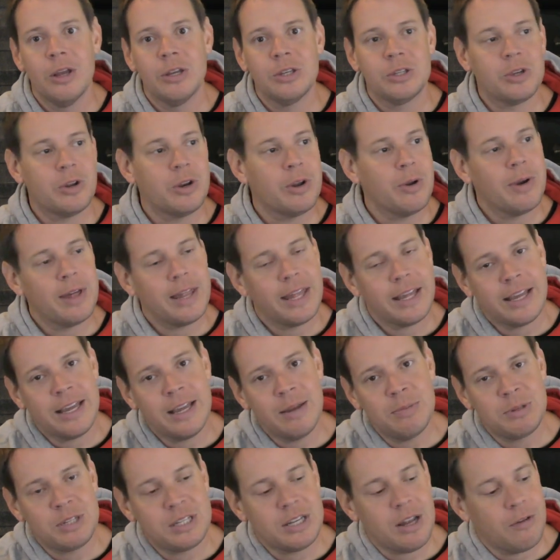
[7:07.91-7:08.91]
So anyway, they
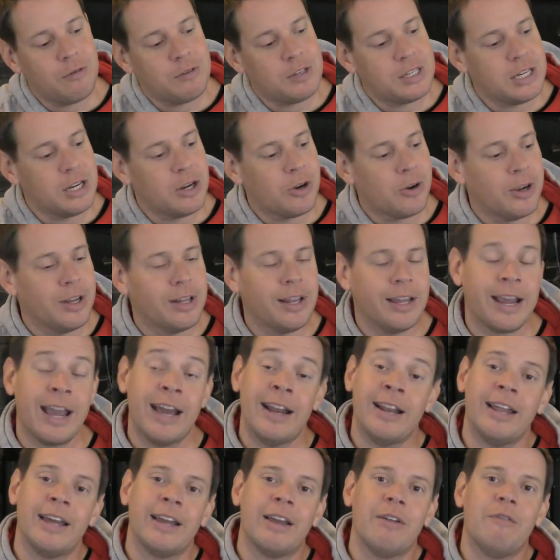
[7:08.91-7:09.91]
keep stuff secret, like
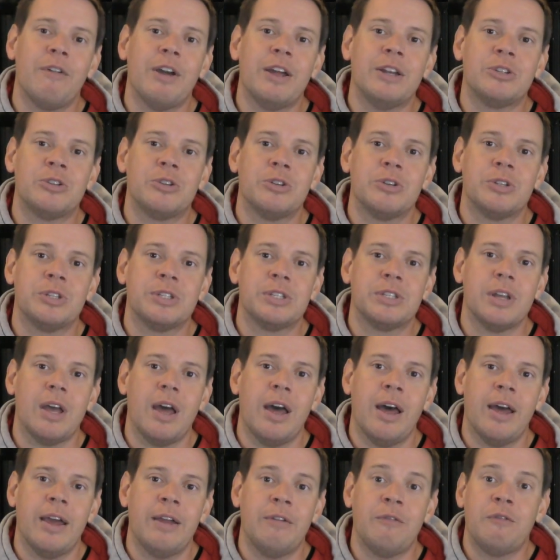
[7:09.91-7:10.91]
kind of like Avengers
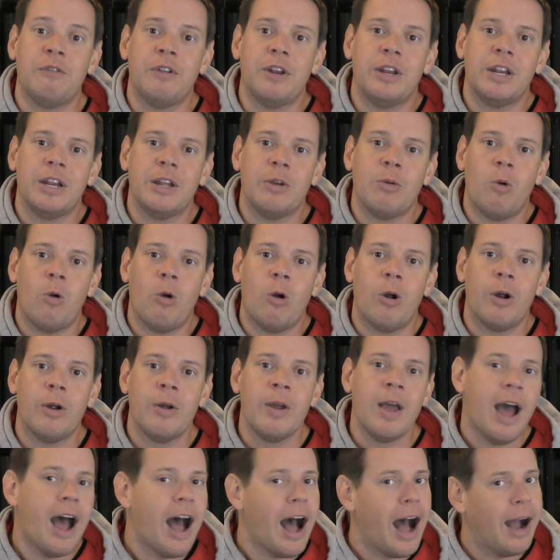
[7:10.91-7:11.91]
uh, Infinity
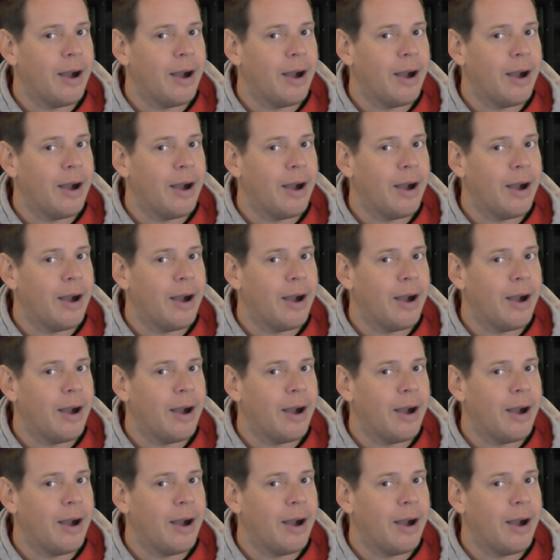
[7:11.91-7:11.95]
War.